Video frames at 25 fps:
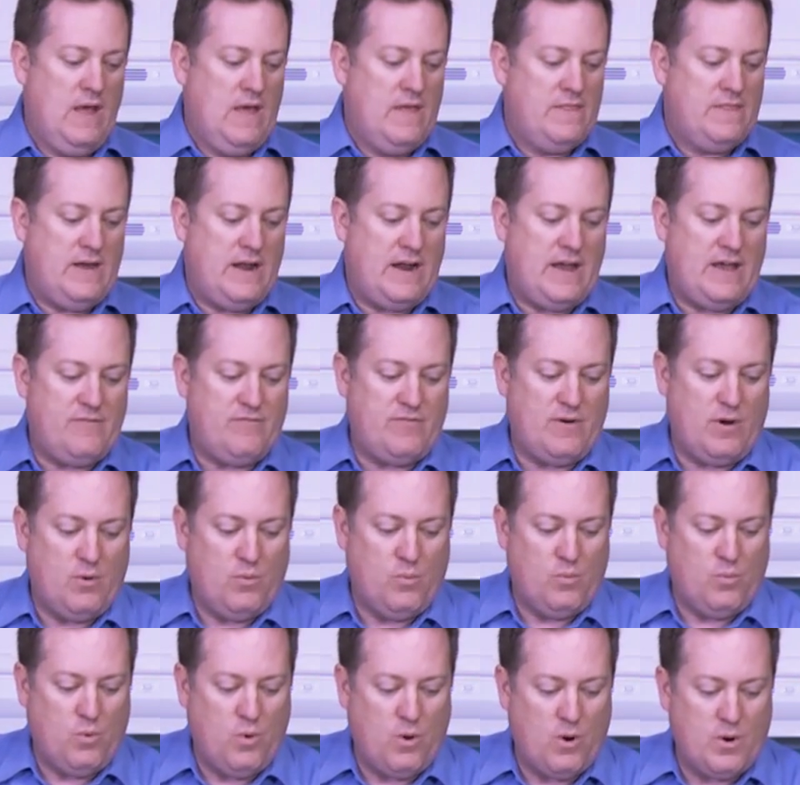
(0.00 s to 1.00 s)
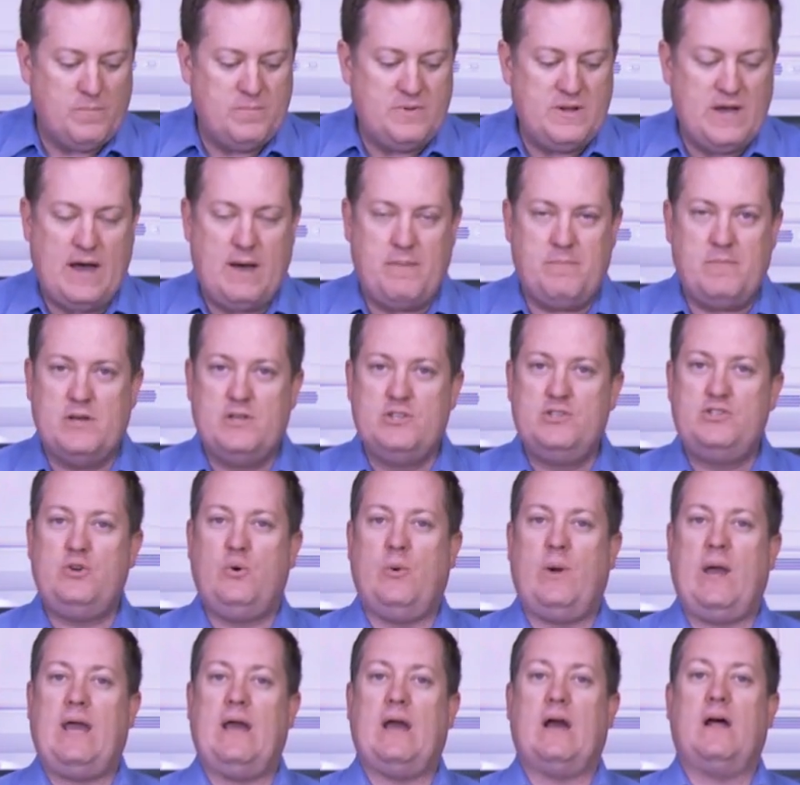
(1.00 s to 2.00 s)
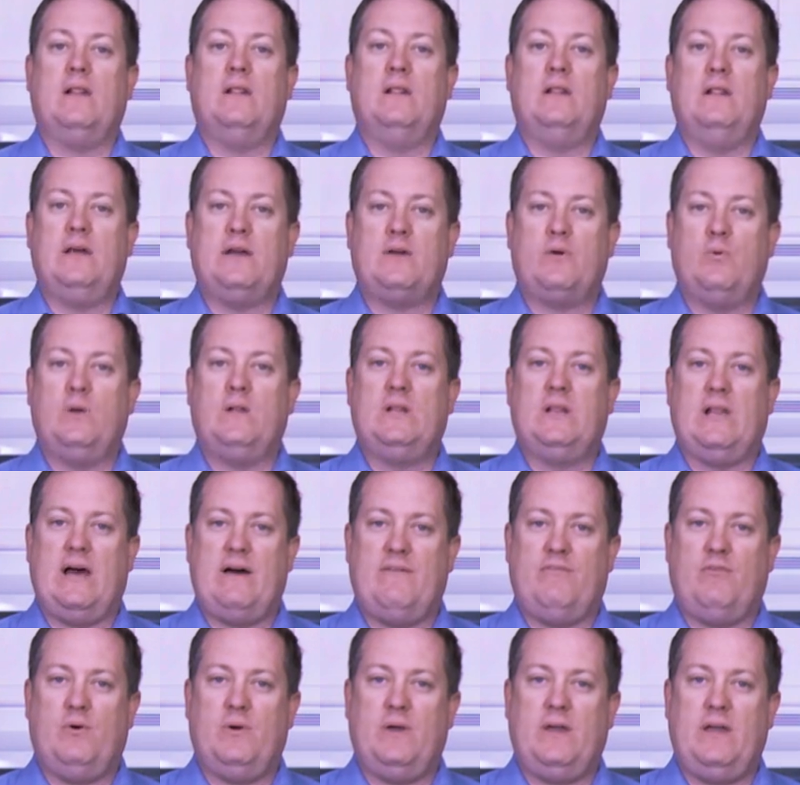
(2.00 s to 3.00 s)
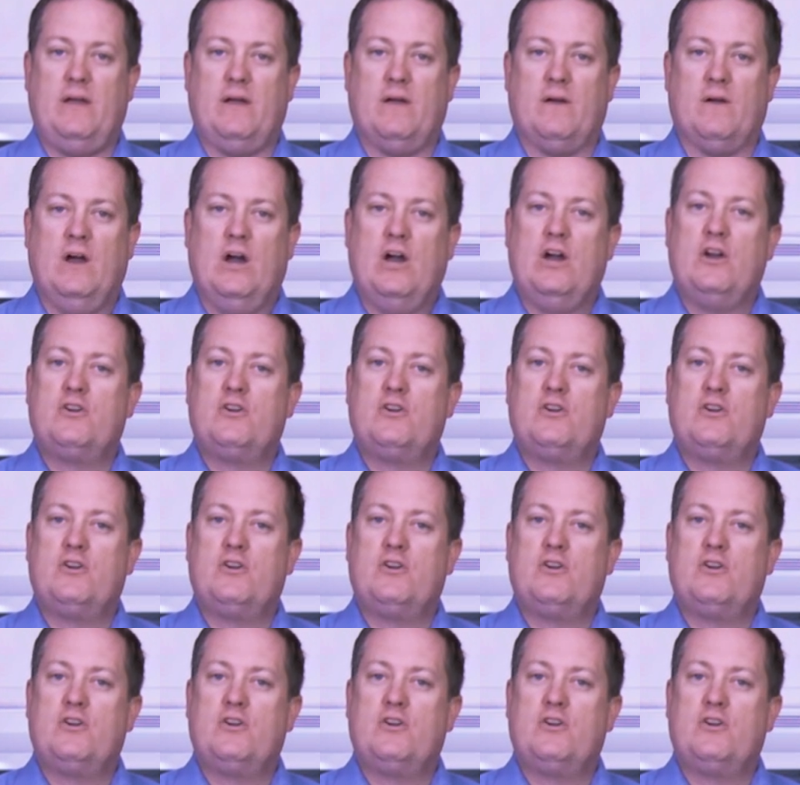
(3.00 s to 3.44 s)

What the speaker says: that I've warmed up to a liquid level here.